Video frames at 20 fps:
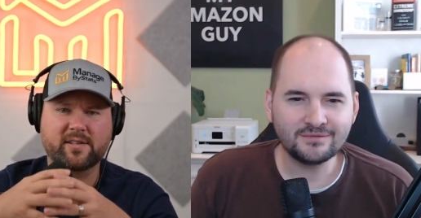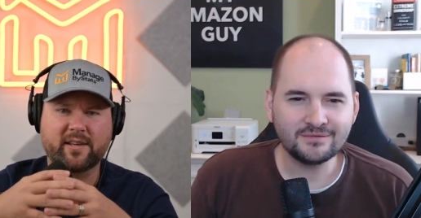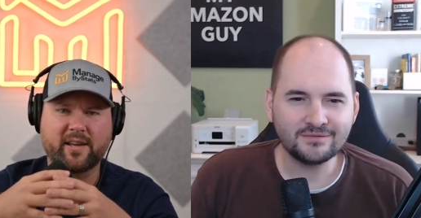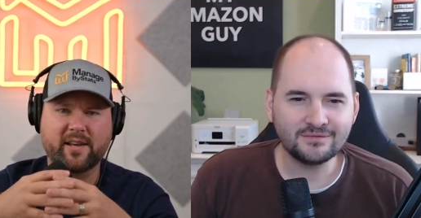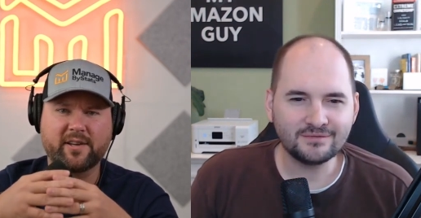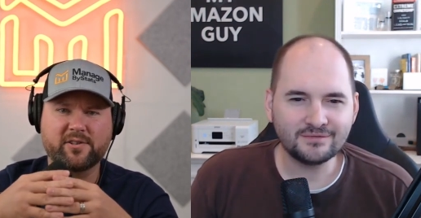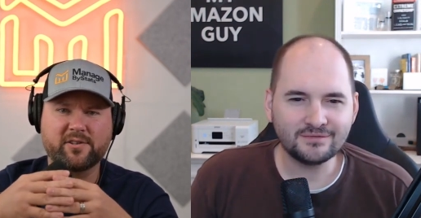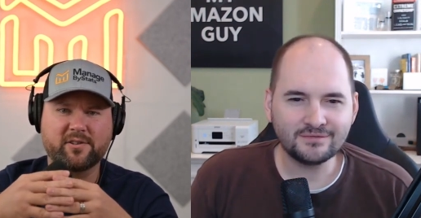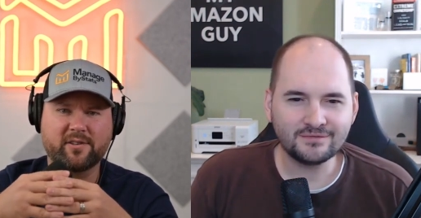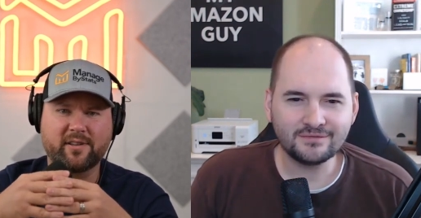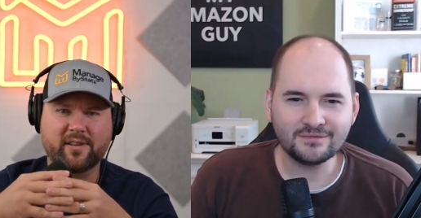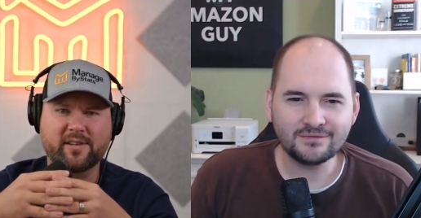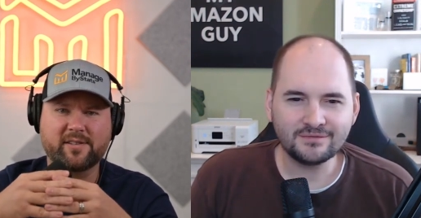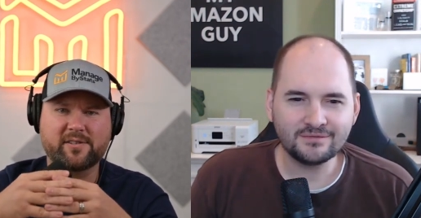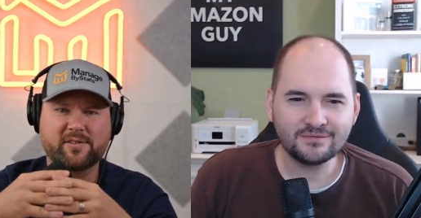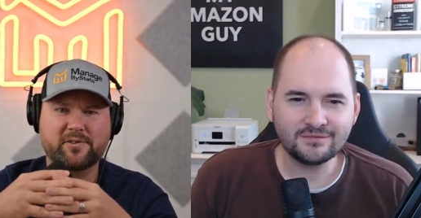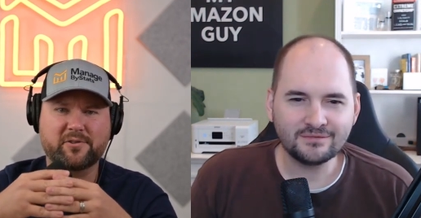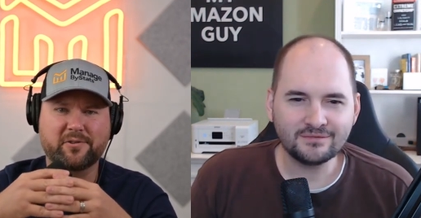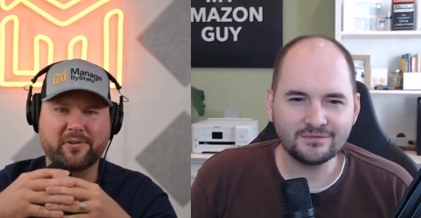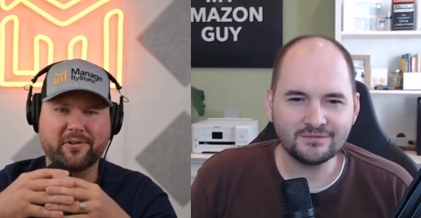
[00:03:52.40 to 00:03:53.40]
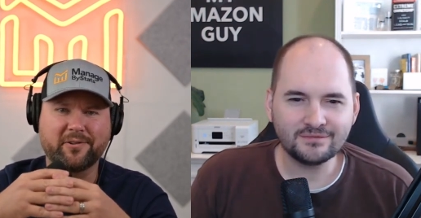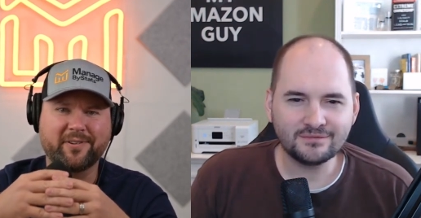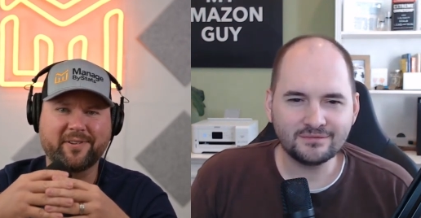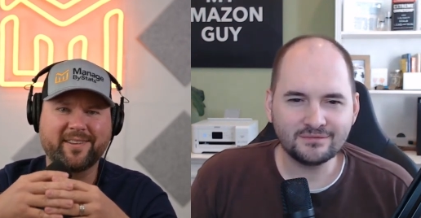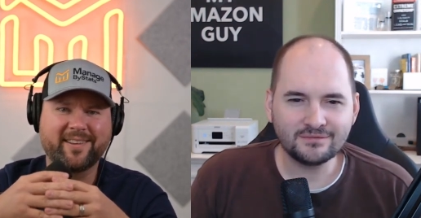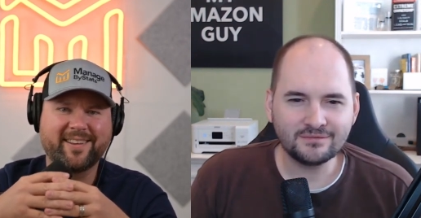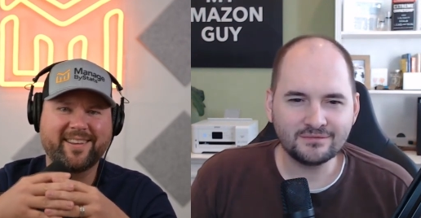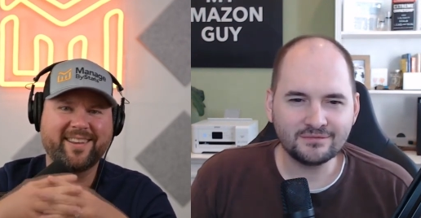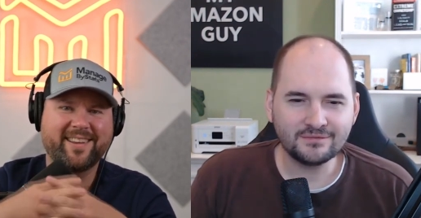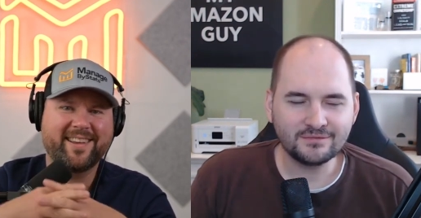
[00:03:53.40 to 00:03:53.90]
Speaker 1: occasionally. It's true.
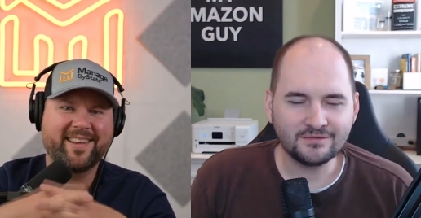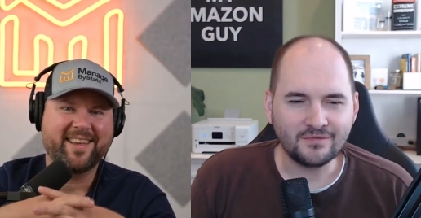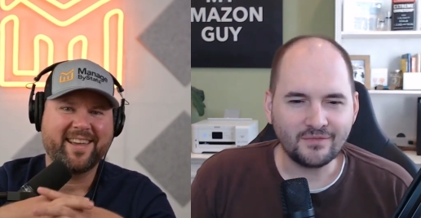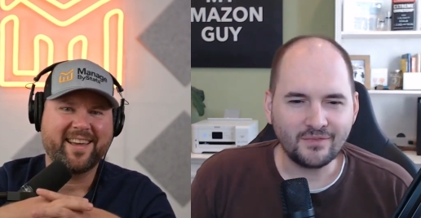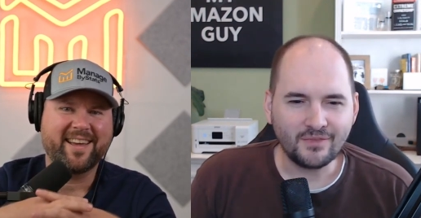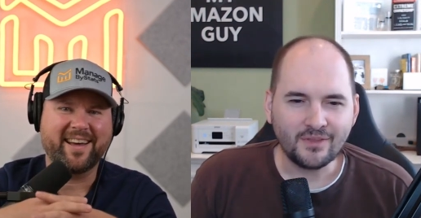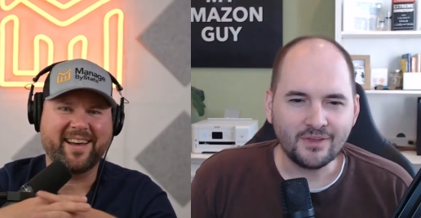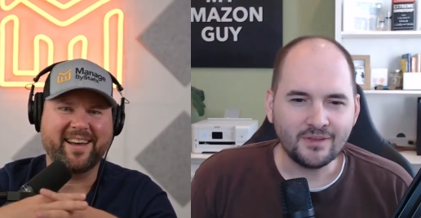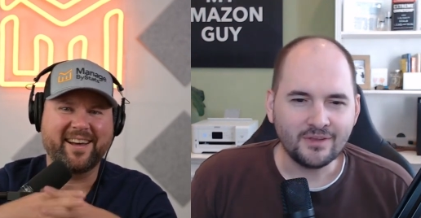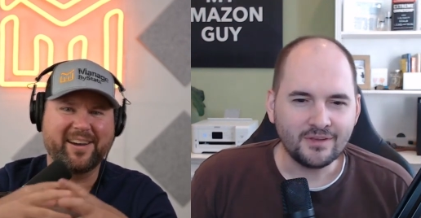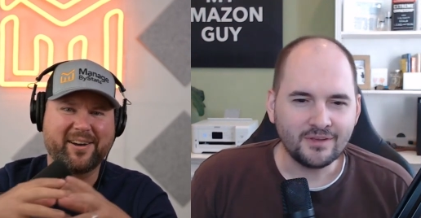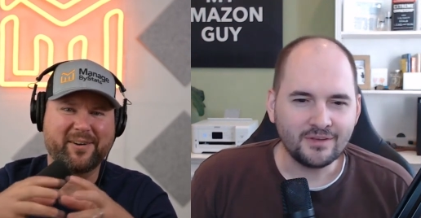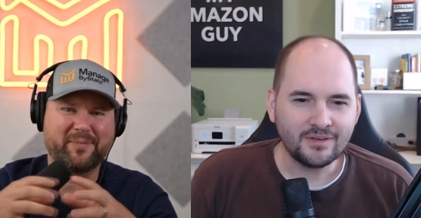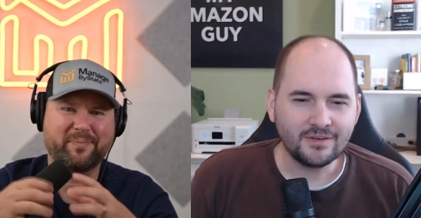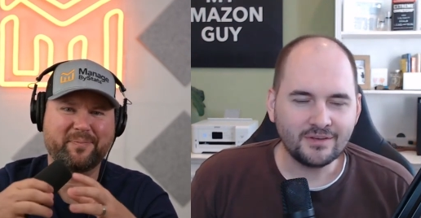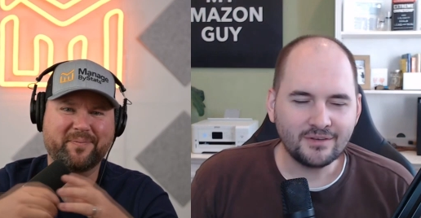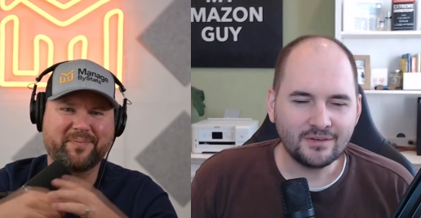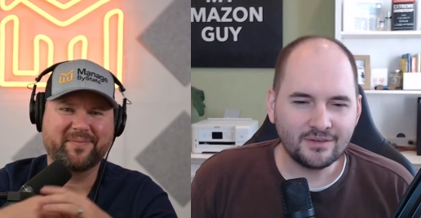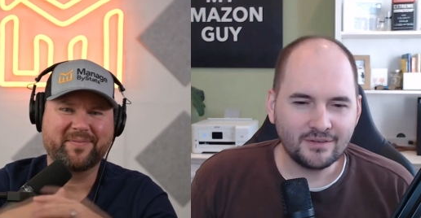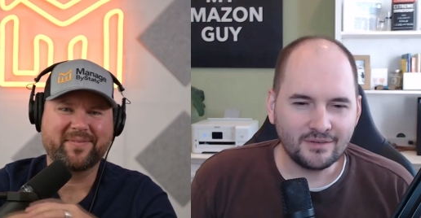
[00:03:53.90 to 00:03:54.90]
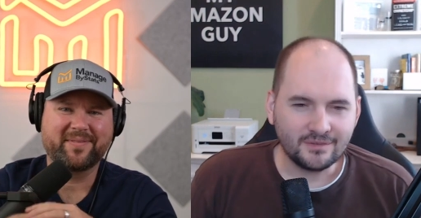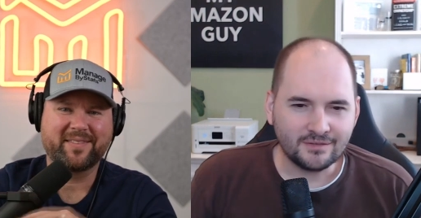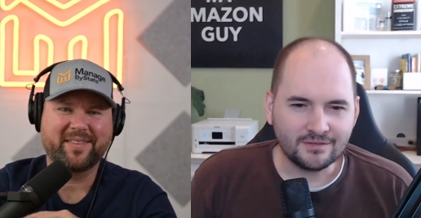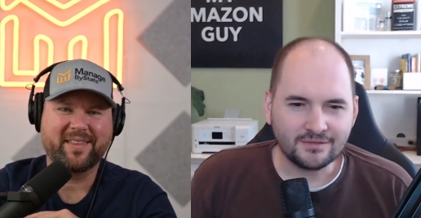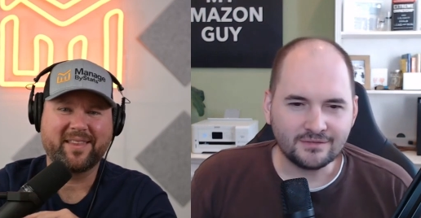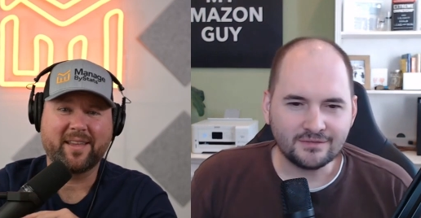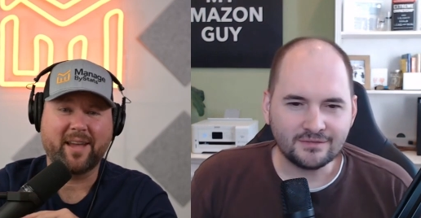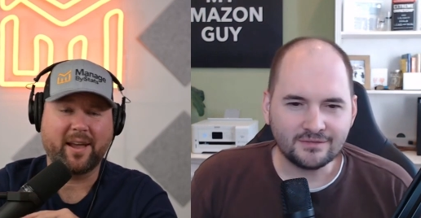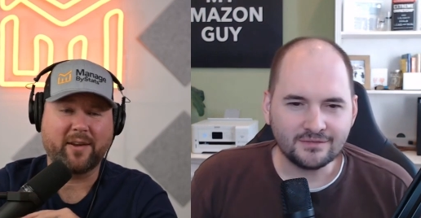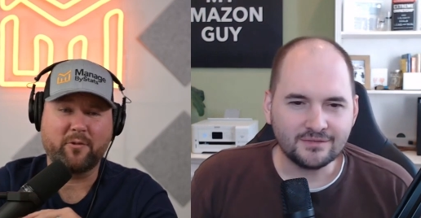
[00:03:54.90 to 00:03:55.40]

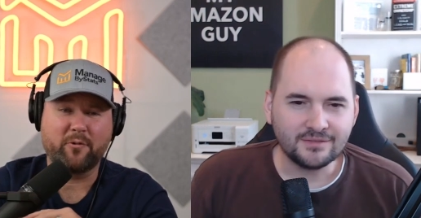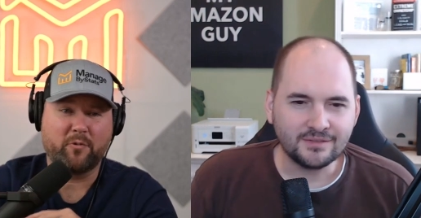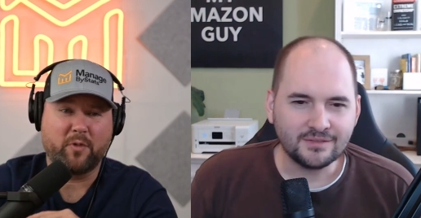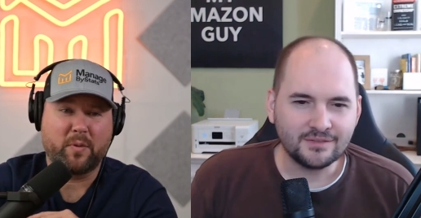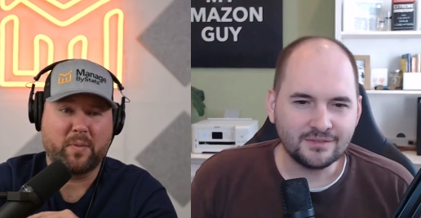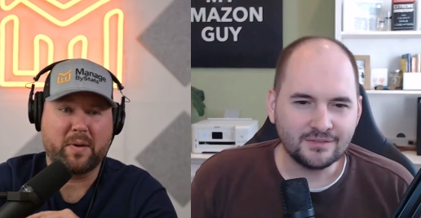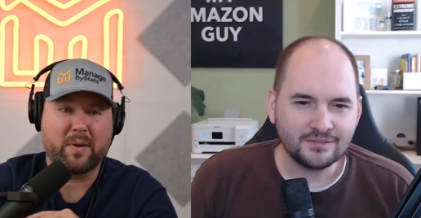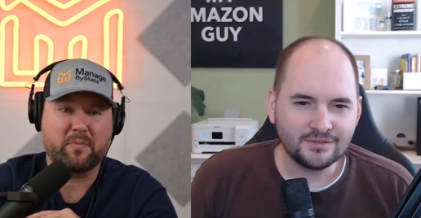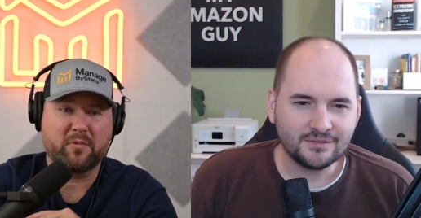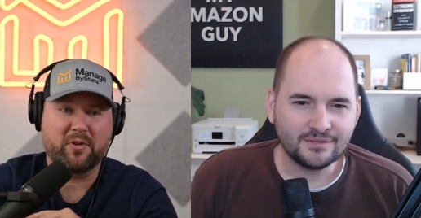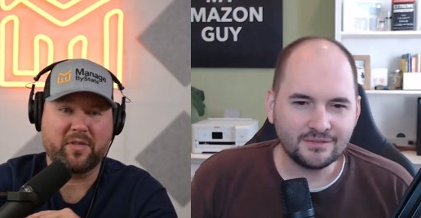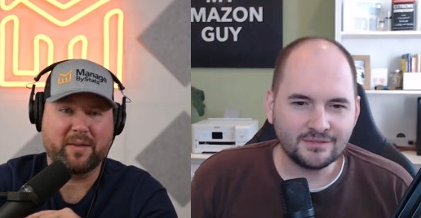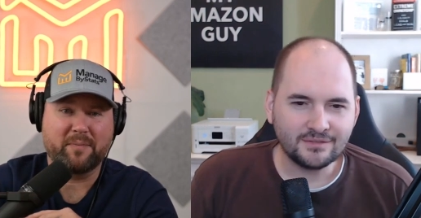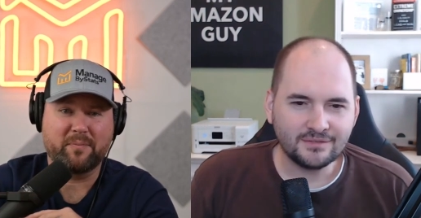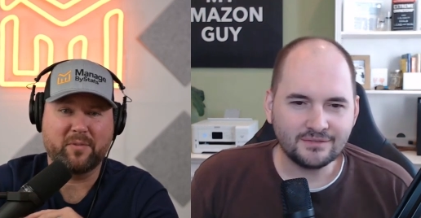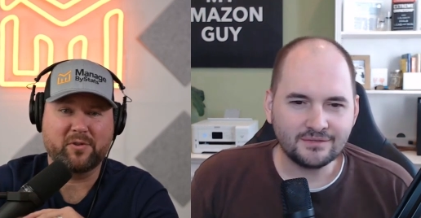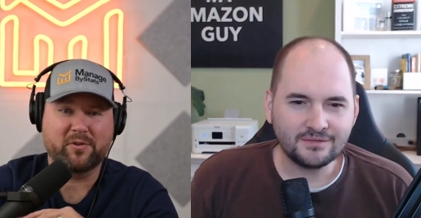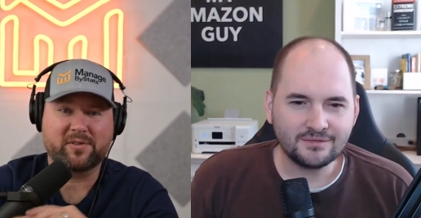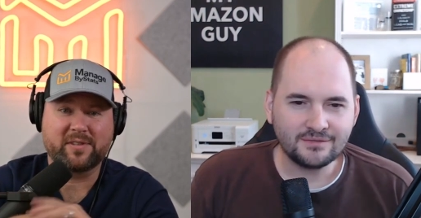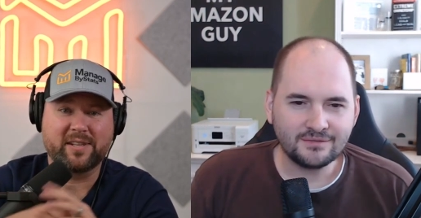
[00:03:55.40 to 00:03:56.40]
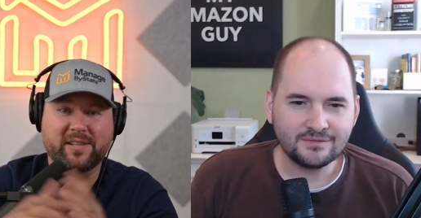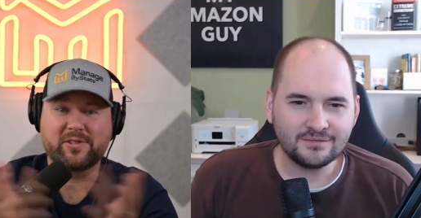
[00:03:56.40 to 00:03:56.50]
I don't remember them mostly,